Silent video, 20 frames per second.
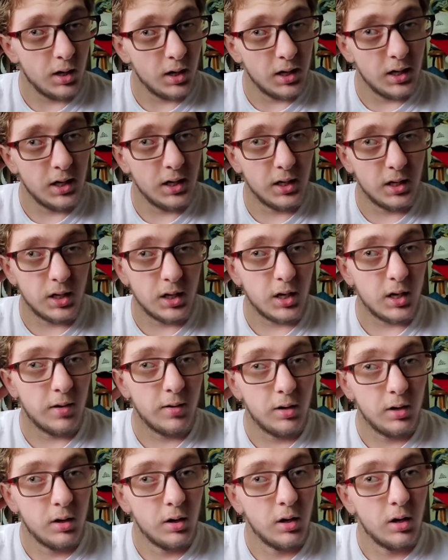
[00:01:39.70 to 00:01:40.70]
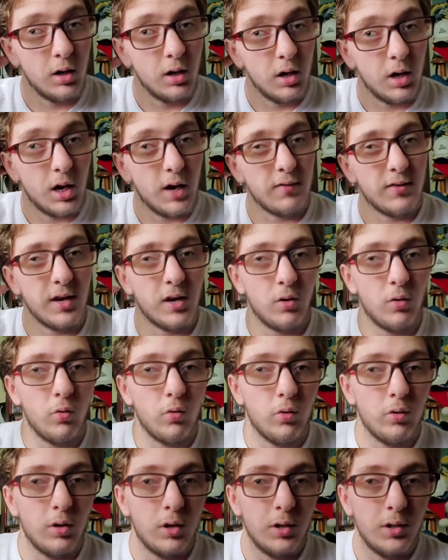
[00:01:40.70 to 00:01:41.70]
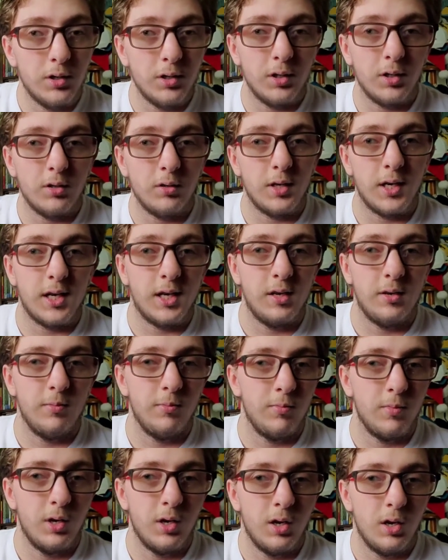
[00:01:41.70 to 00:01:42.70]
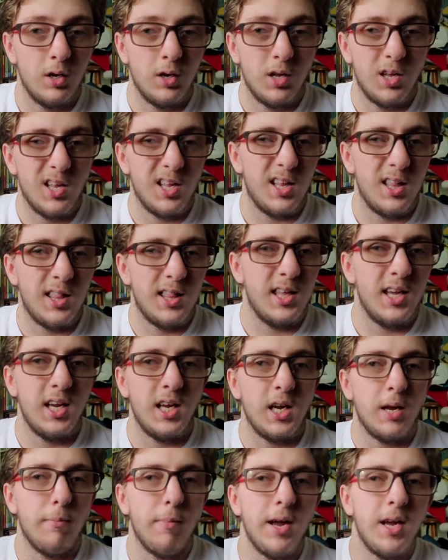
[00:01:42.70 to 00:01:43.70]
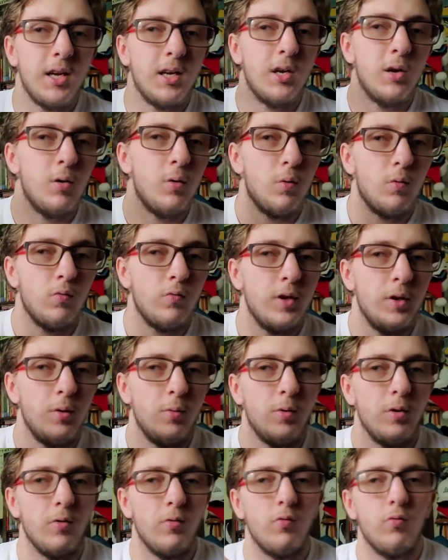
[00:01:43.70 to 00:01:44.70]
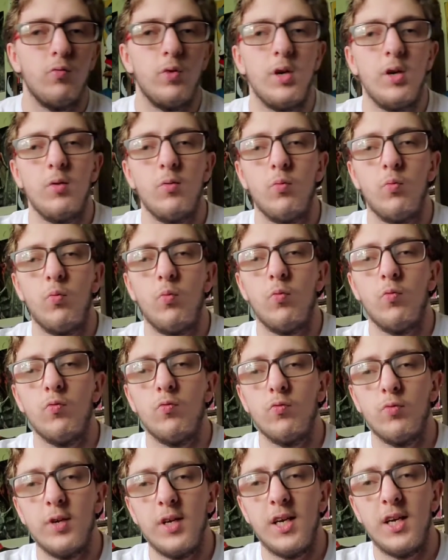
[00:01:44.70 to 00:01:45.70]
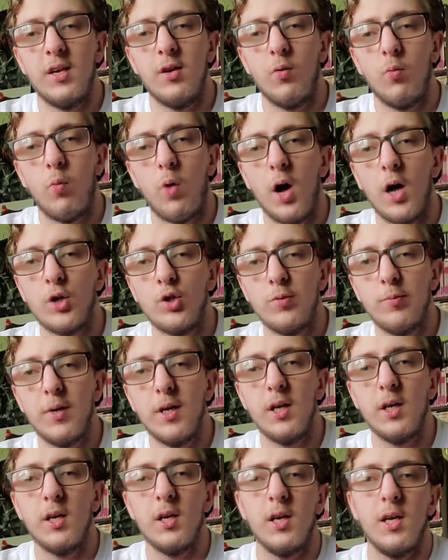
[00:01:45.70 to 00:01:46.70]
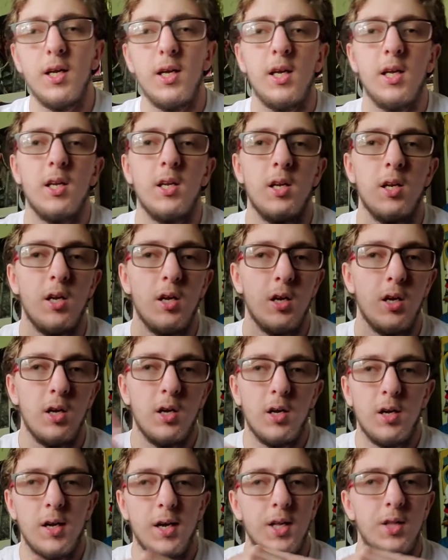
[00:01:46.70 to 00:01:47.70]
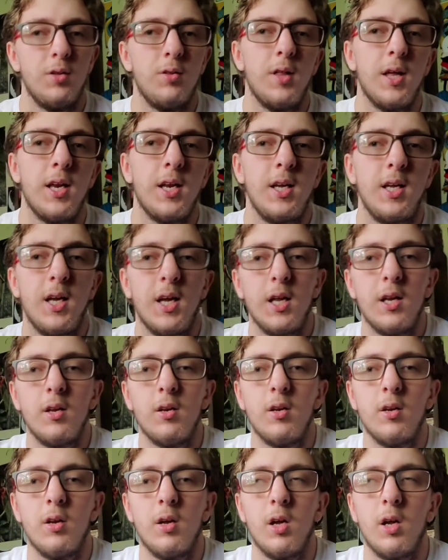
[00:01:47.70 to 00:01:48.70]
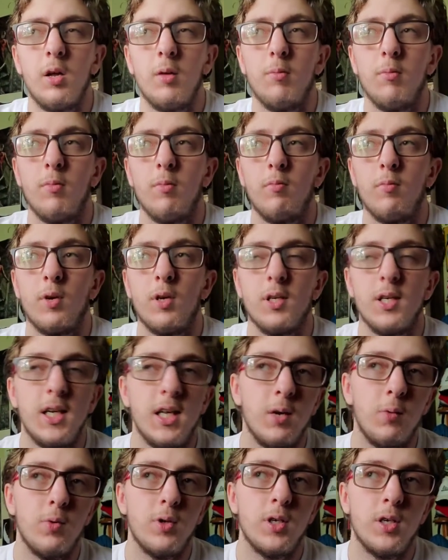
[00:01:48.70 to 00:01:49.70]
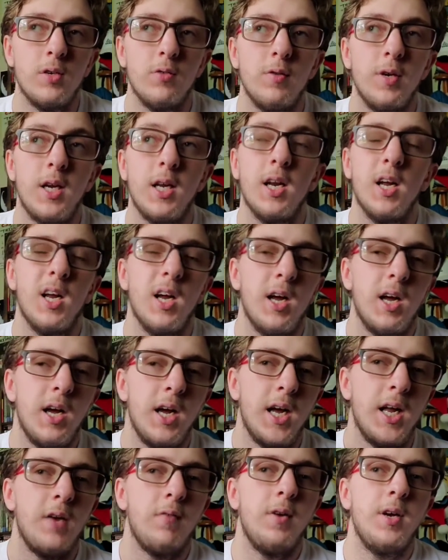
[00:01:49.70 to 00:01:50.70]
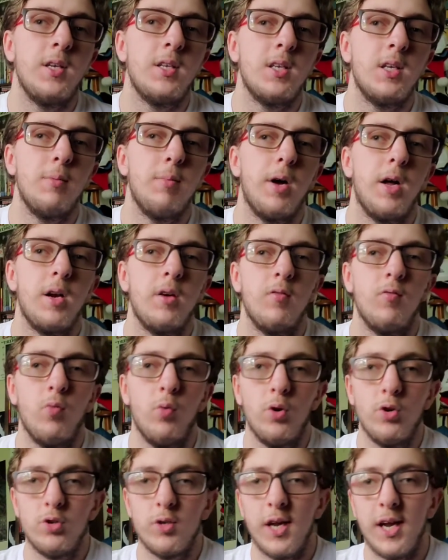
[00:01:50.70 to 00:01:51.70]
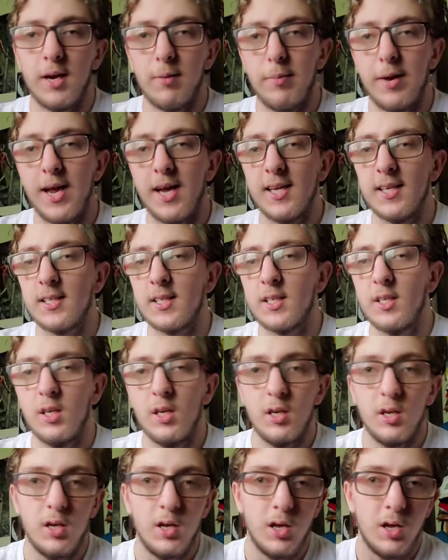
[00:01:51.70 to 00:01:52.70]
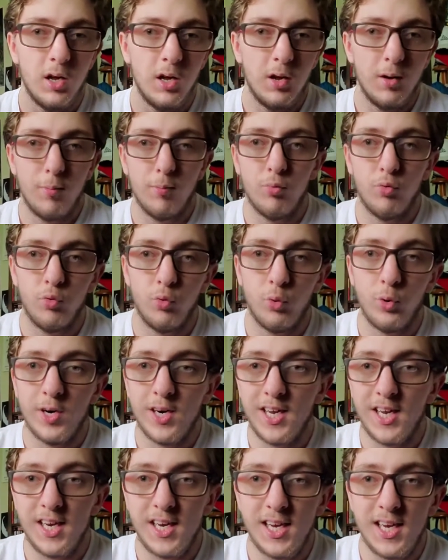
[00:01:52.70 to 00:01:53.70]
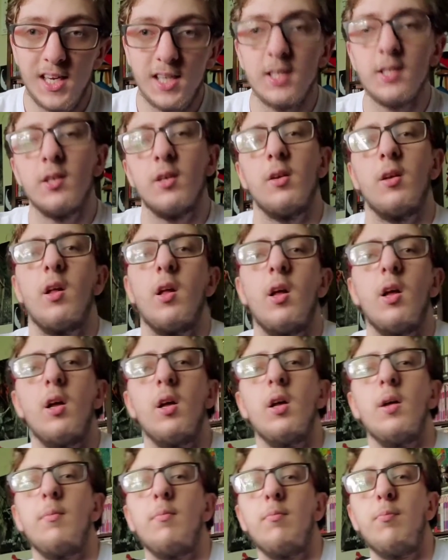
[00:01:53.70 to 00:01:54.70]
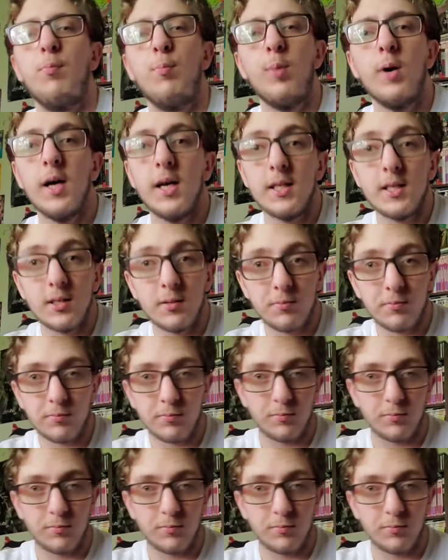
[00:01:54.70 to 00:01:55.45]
and uh, I've got a whole other like thing. I might go and re re read Watchmen and get through that again. Um, because again, it was a good read, and I recently bought a Rorschach mask. Pretty neat. Um, but